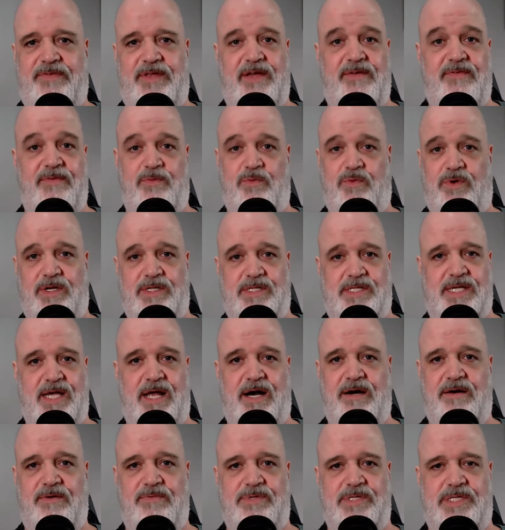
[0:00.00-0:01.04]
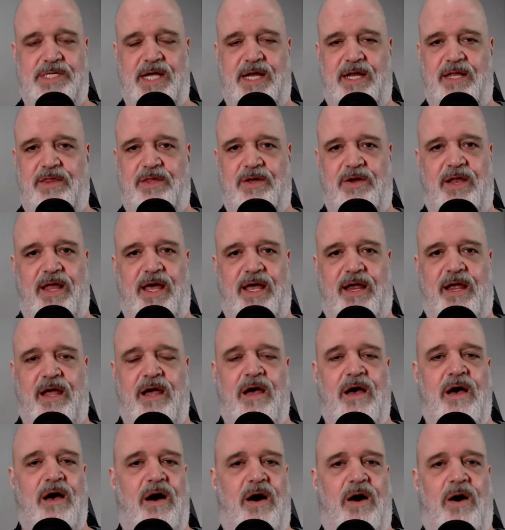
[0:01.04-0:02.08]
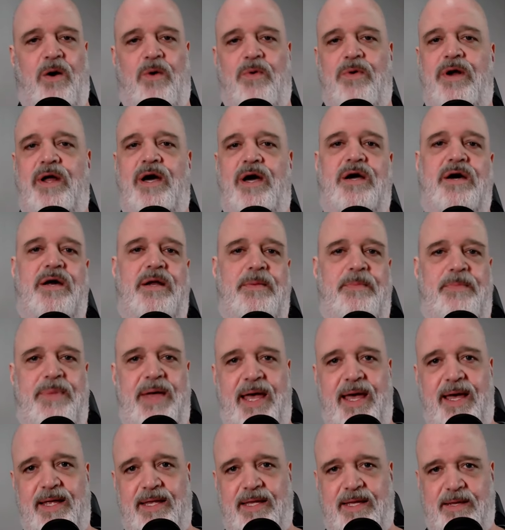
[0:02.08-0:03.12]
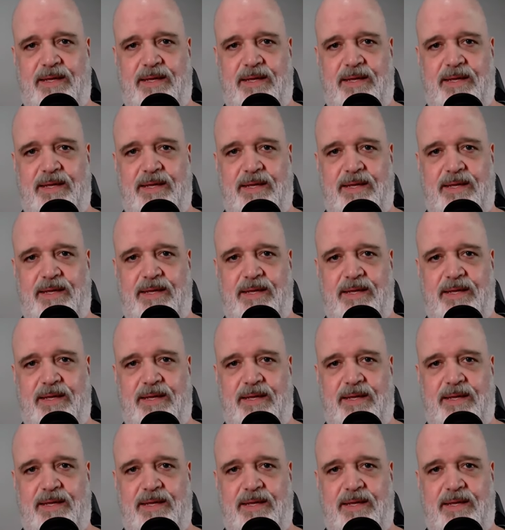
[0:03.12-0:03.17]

even one senator was saying it, they're like, oh, we're not going to ban